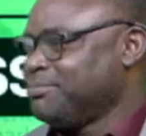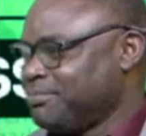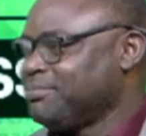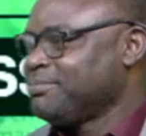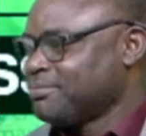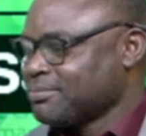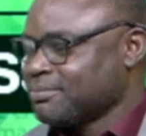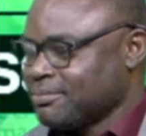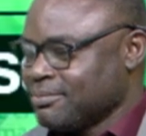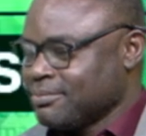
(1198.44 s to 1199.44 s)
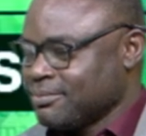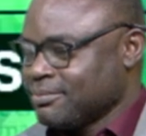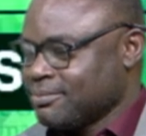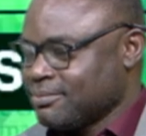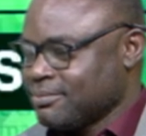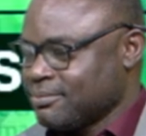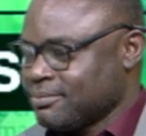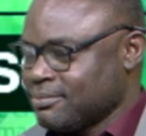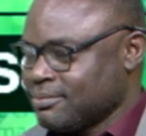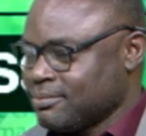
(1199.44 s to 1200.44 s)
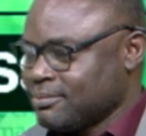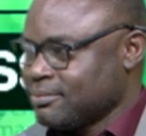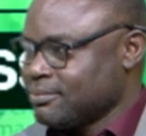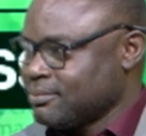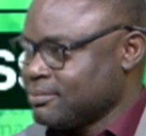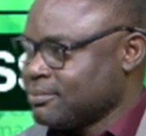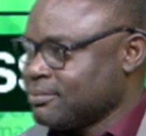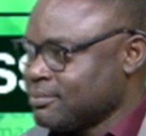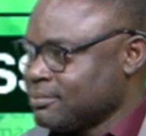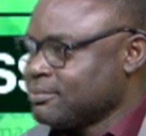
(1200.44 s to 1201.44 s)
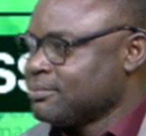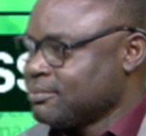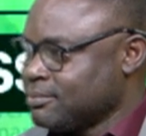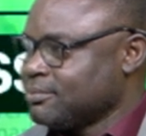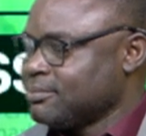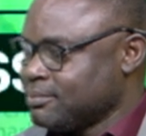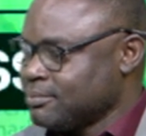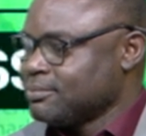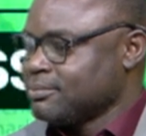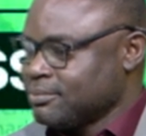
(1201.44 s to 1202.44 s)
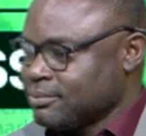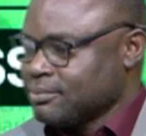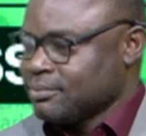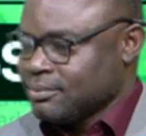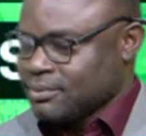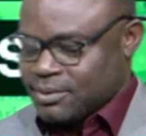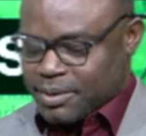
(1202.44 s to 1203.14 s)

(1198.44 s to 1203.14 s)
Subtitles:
[no speech]